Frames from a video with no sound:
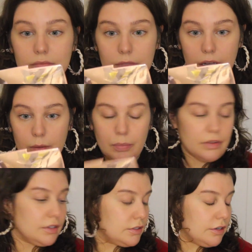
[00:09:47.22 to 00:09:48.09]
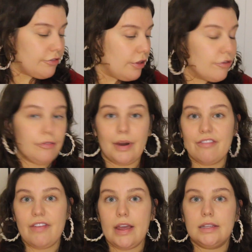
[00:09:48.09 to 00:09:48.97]
I could put this stuff all over my
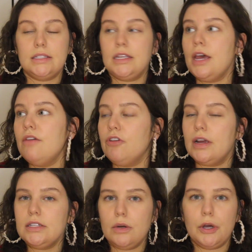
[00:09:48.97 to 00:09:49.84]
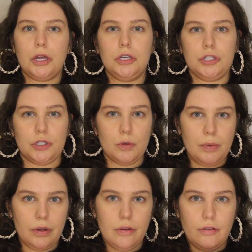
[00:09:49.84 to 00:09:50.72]
face. If you guys know a good dupe
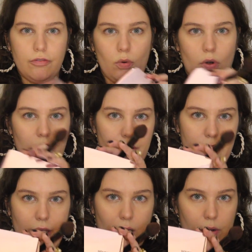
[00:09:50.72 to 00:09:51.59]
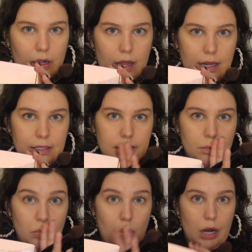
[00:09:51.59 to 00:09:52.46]
for the Hourglass
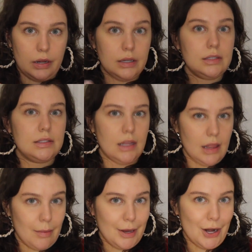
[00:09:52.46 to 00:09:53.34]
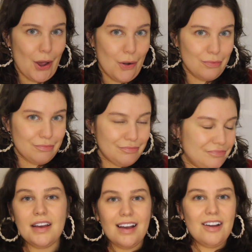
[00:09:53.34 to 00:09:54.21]
products, let me know.
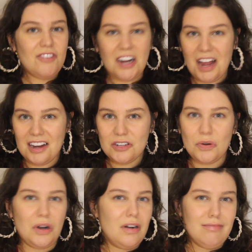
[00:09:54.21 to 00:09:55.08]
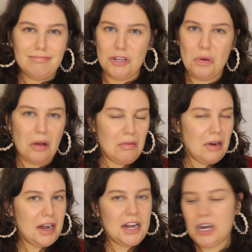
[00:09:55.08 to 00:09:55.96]
For contour, you
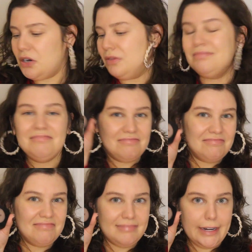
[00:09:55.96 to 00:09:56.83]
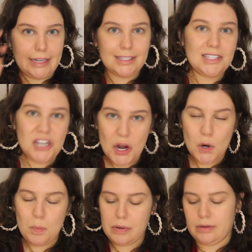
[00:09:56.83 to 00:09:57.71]
already know, NYX
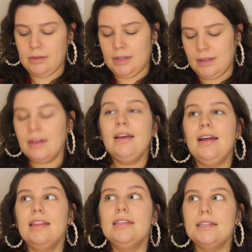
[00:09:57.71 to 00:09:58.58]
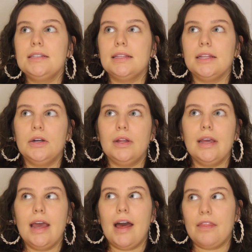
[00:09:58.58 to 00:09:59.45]
Taupe. This is
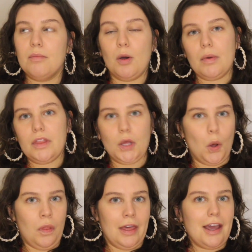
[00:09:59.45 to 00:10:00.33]
literally at the moment the only